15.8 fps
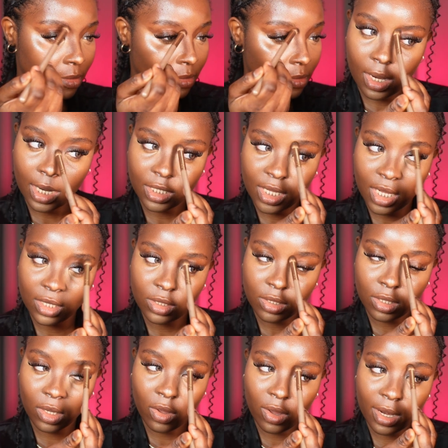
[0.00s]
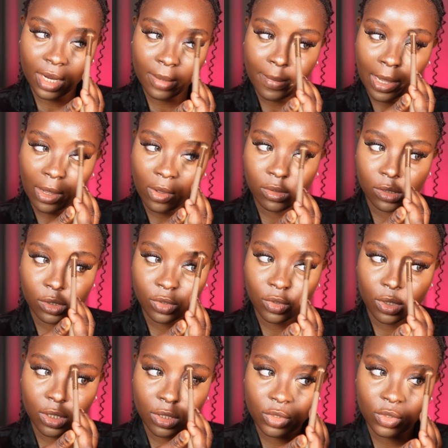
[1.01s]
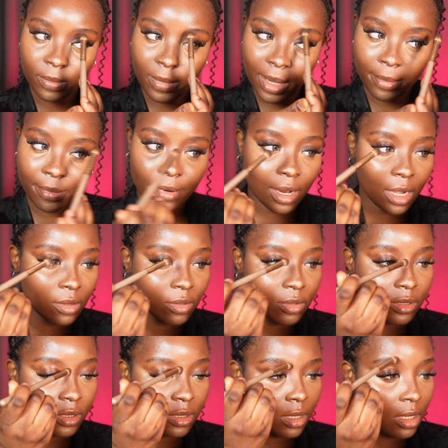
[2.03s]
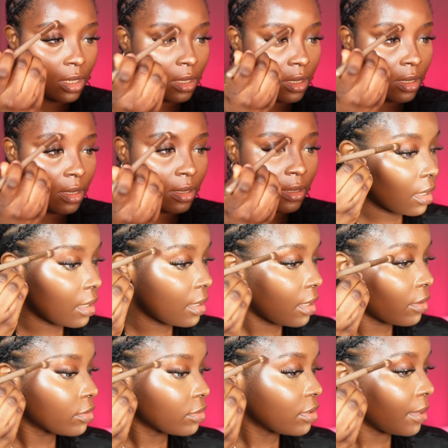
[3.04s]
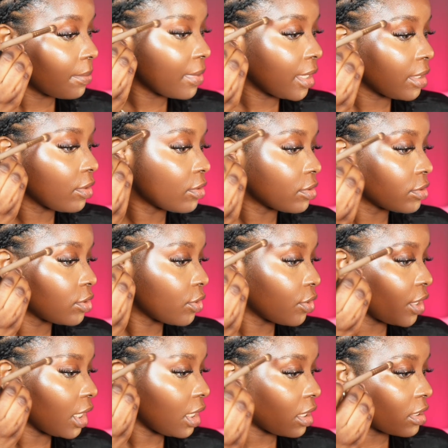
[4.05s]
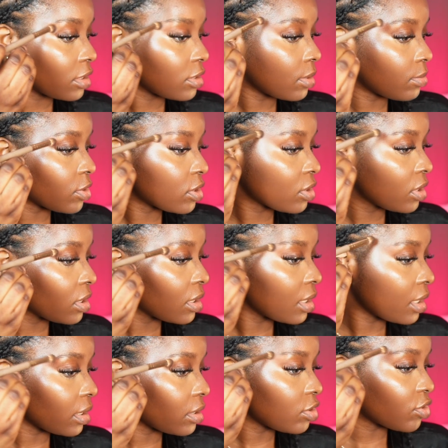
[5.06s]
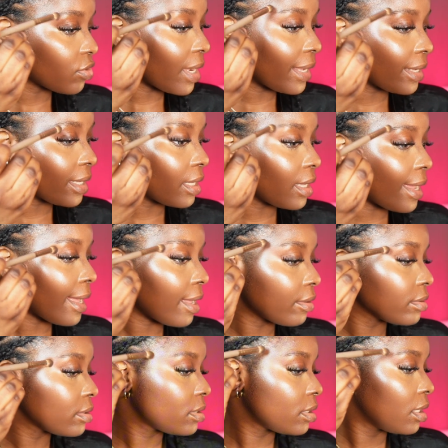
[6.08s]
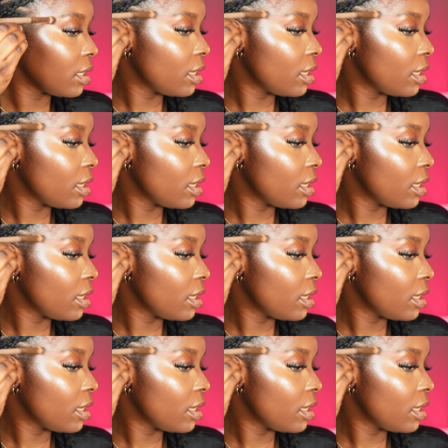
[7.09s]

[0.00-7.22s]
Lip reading: And I tend to connect my contour to my brows. And I also applied contour here, so I'm just gonna like drag it out.